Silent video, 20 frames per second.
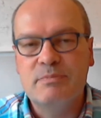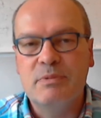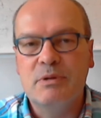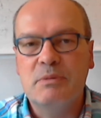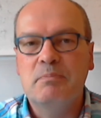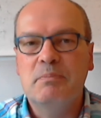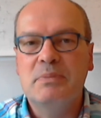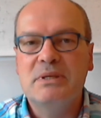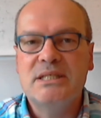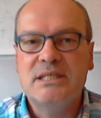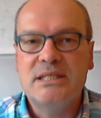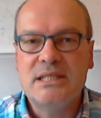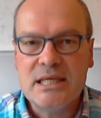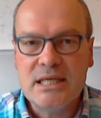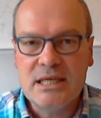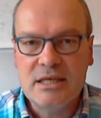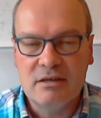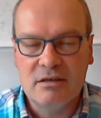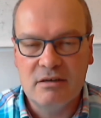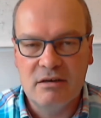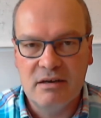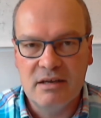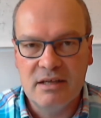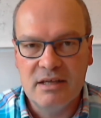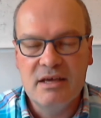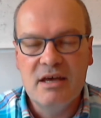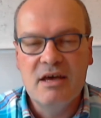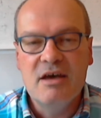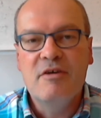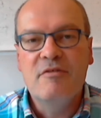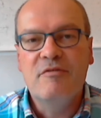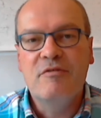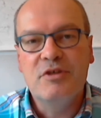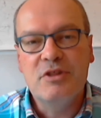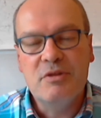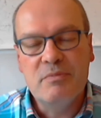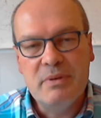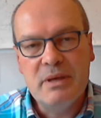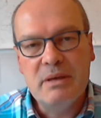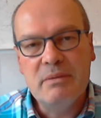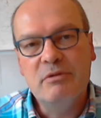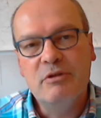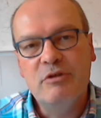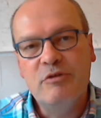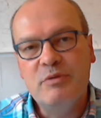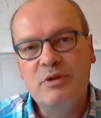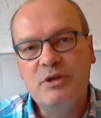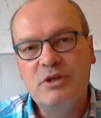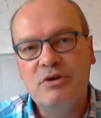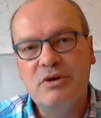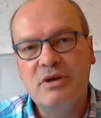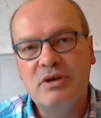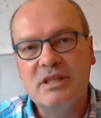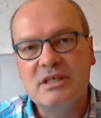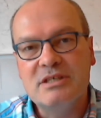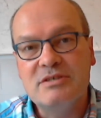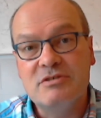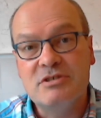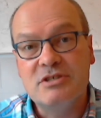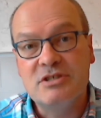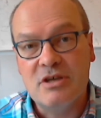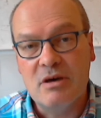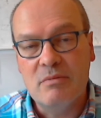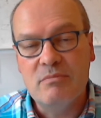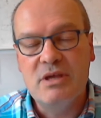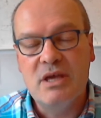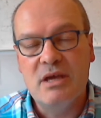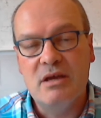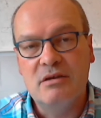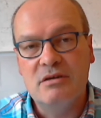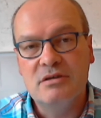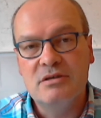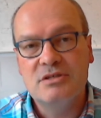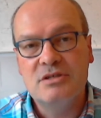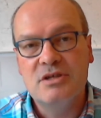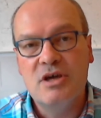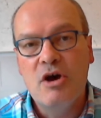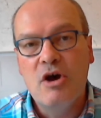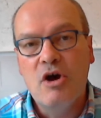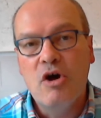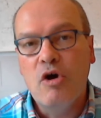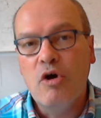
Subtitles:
but particularly for the people who've been doing this for some years,